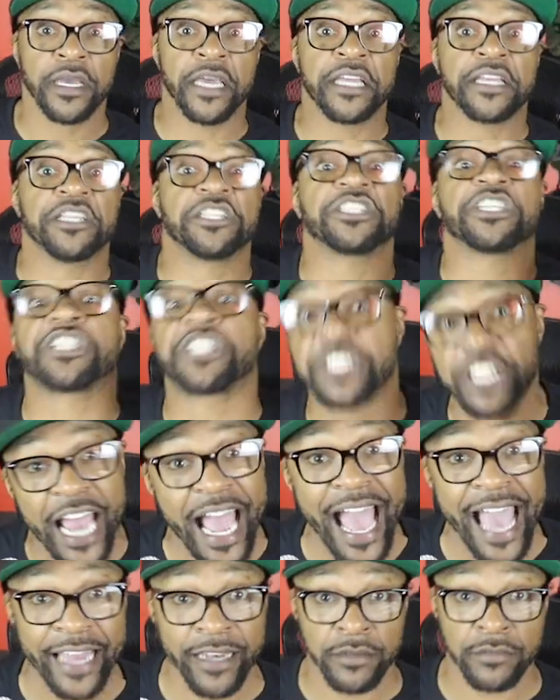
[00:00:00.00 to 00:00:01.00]
and the
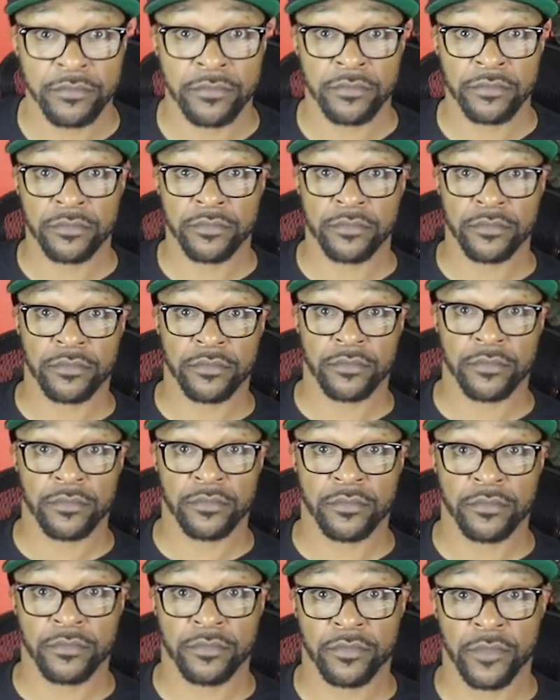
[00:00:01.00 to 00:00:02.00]
shot
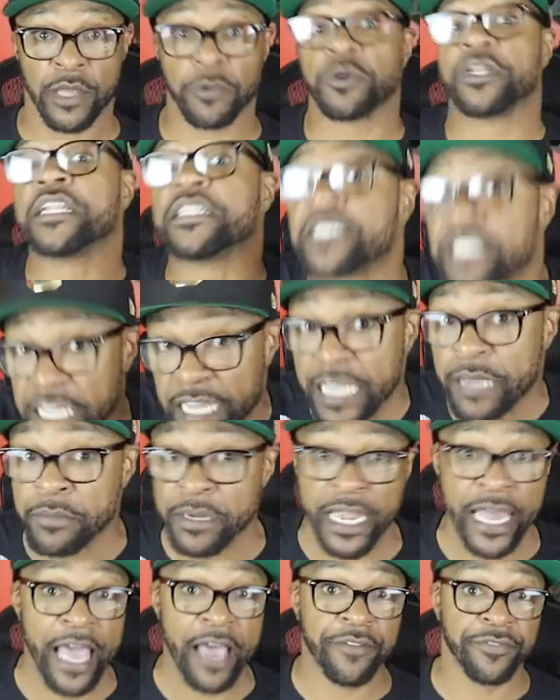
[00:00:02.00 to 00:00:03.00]
and when the
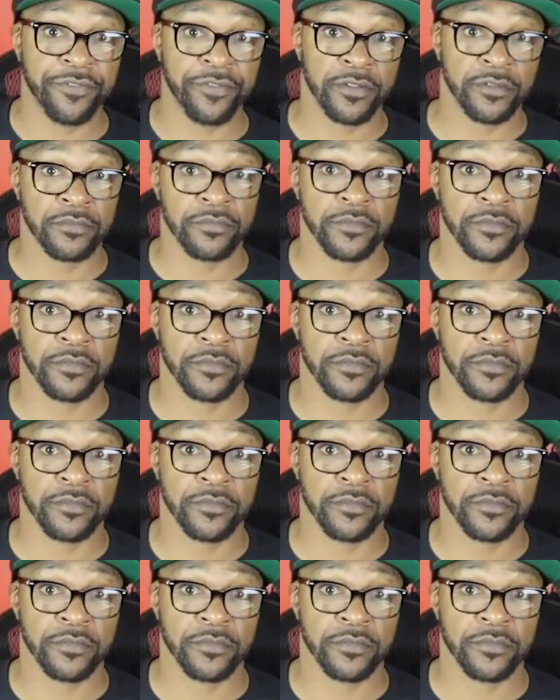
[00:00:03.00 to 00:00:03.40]
team left